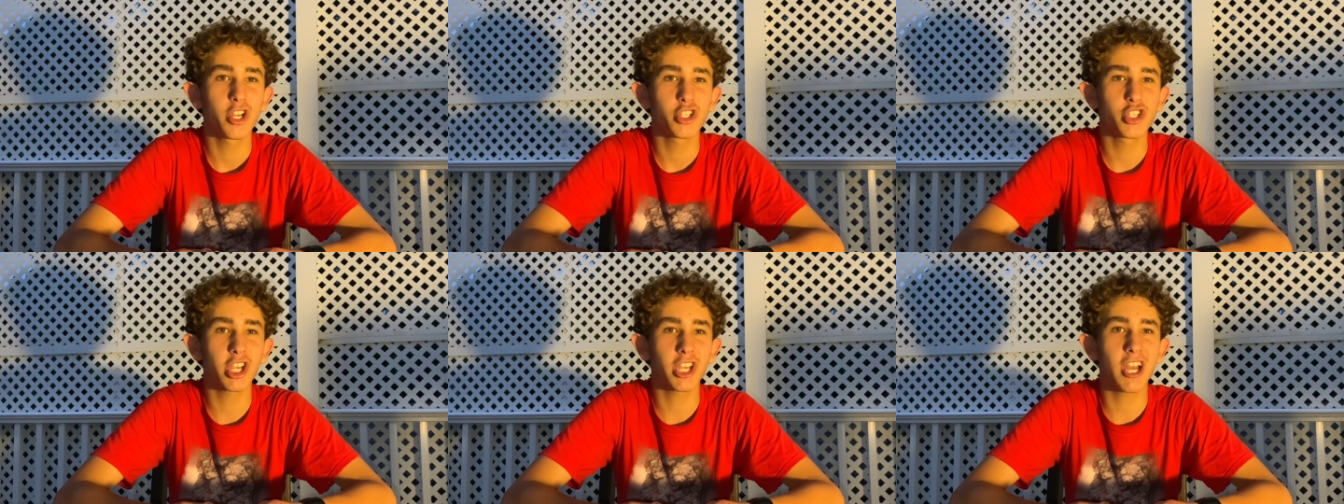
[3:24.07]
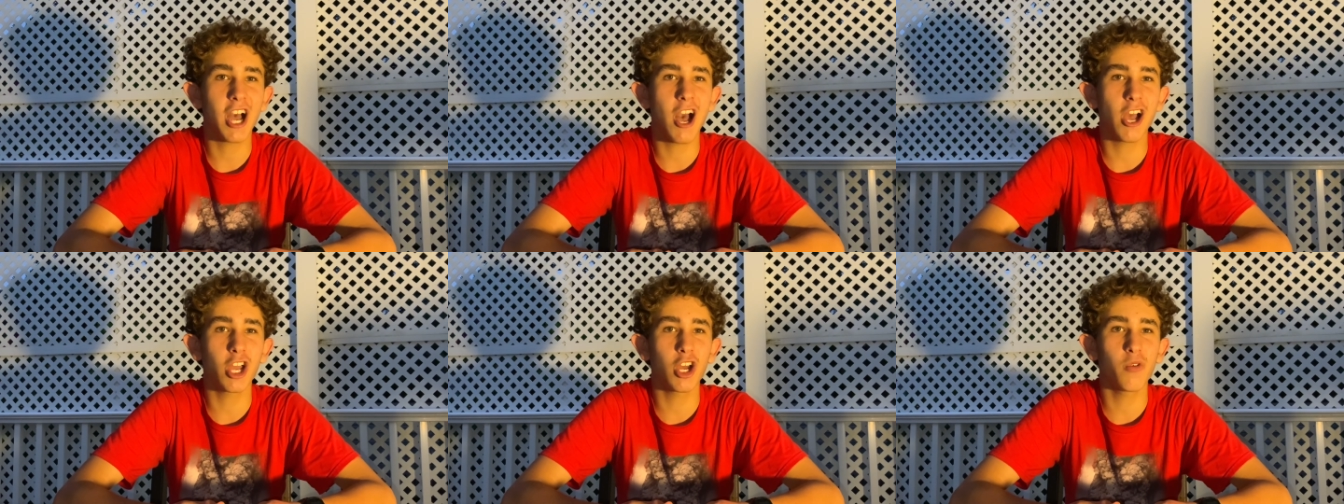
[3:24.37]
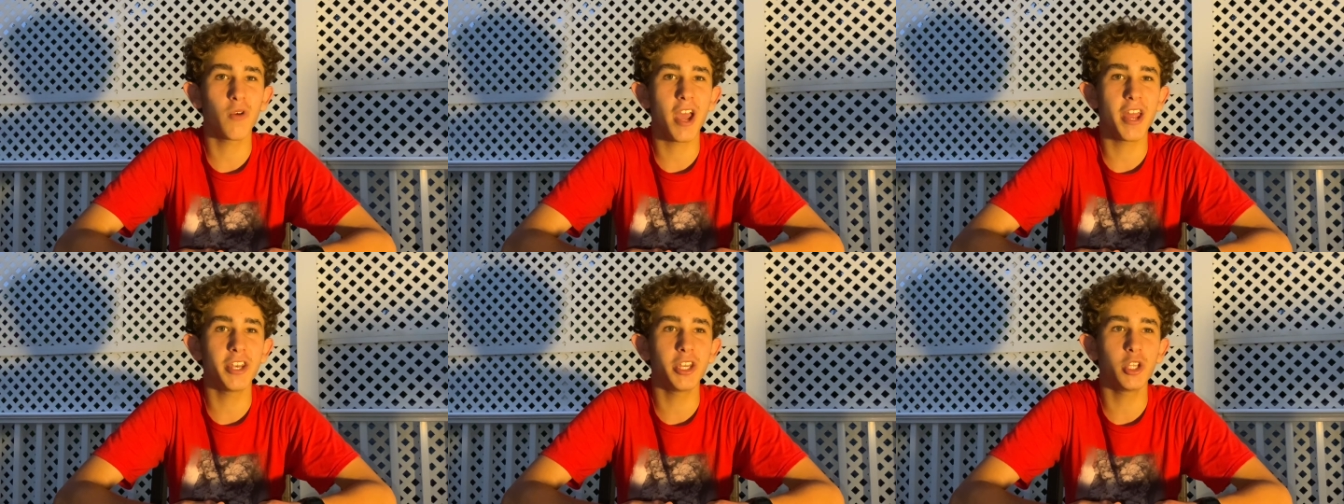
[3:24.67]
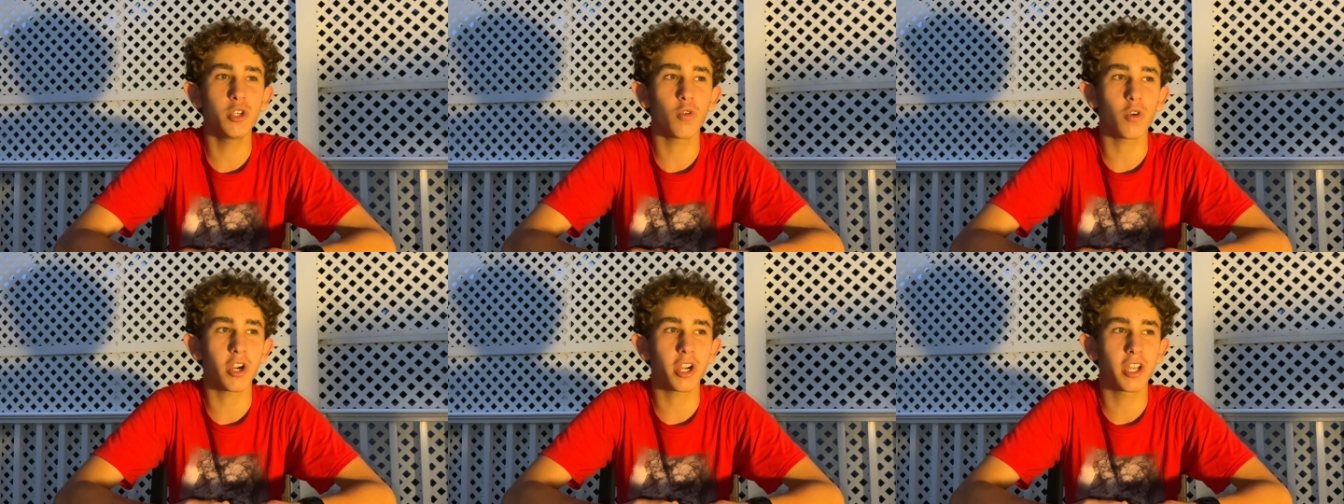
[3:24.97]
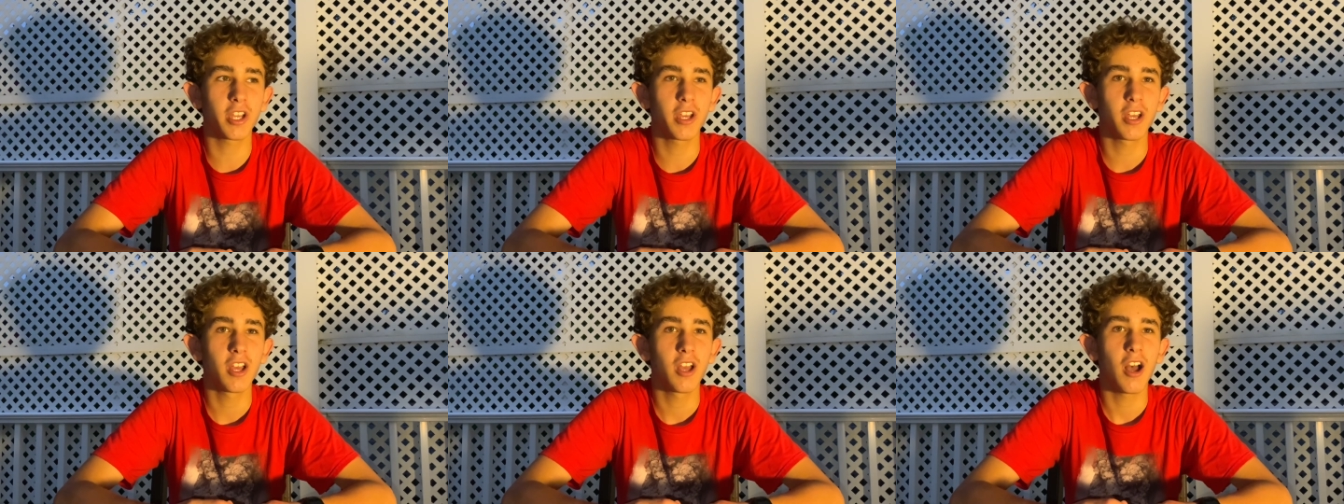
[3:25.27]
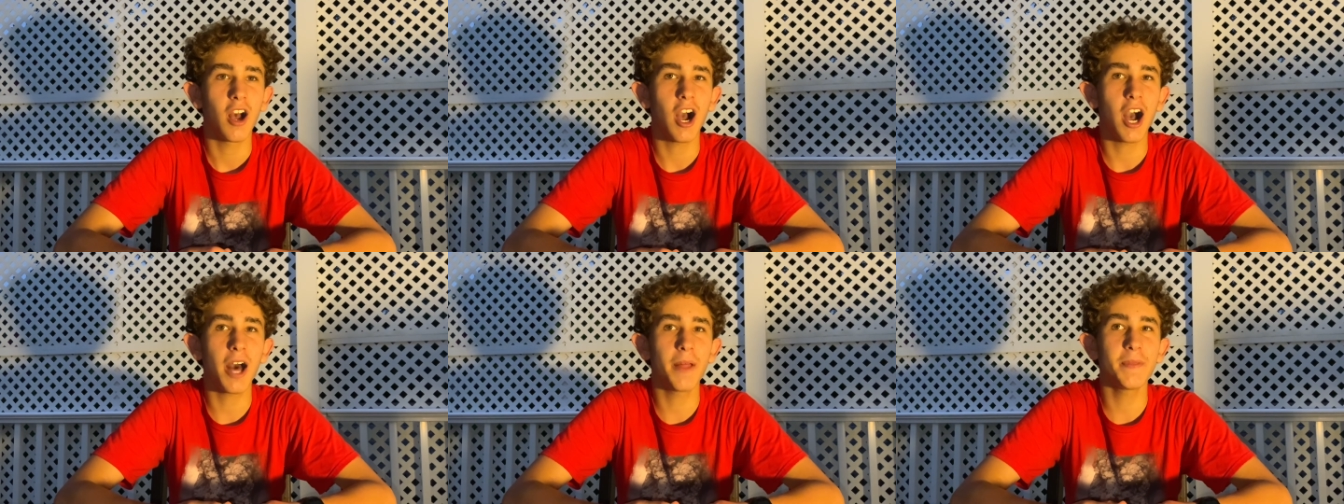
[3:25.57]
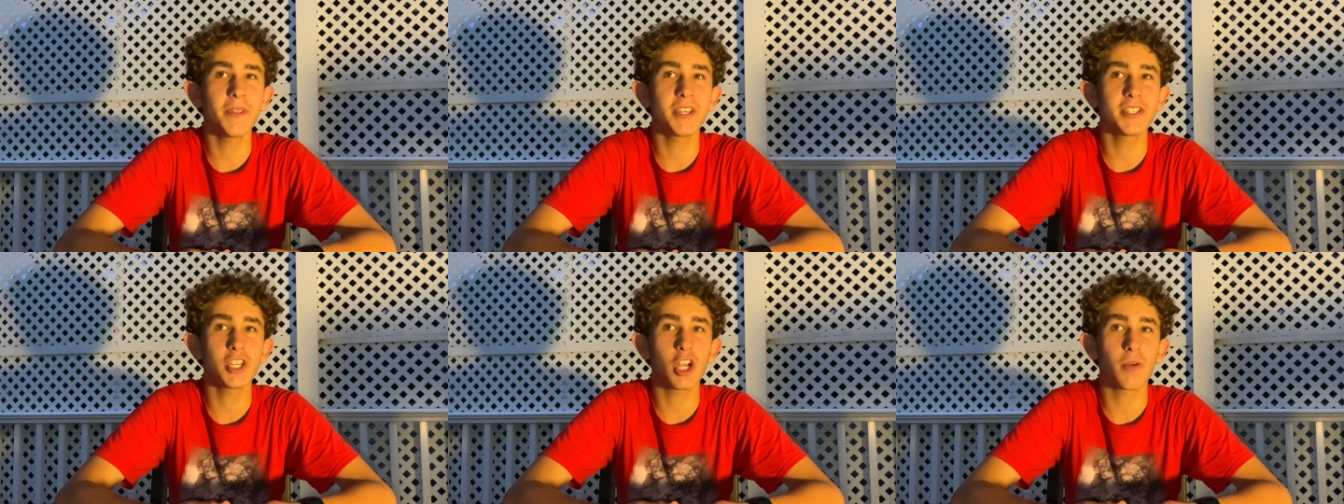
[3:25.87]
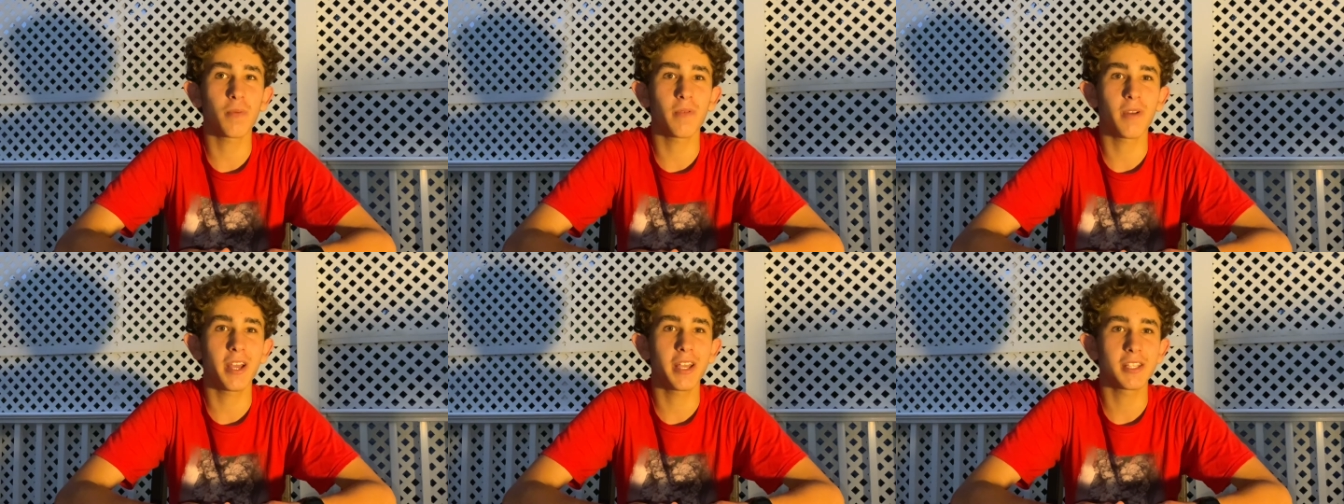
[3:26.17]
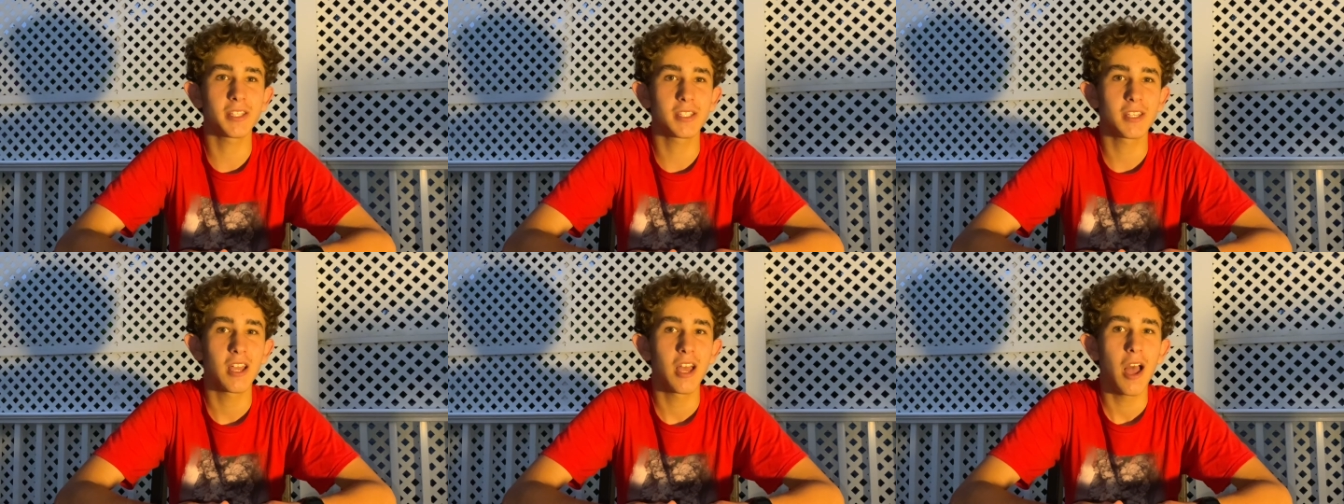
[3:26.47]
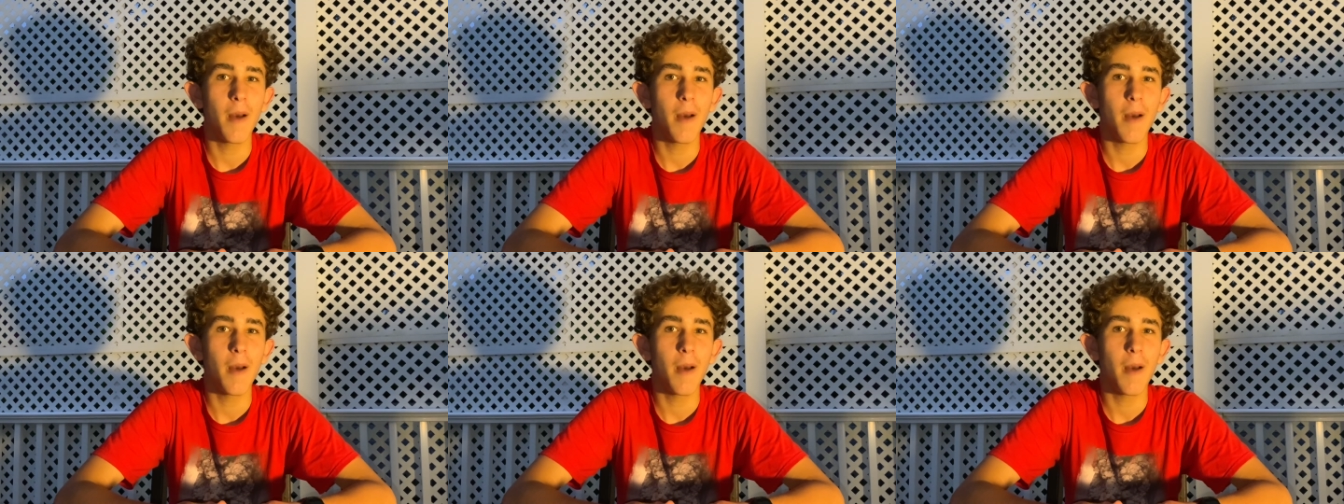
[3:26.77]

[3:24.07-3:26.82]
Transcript: Chicago, and New York on these airplanes.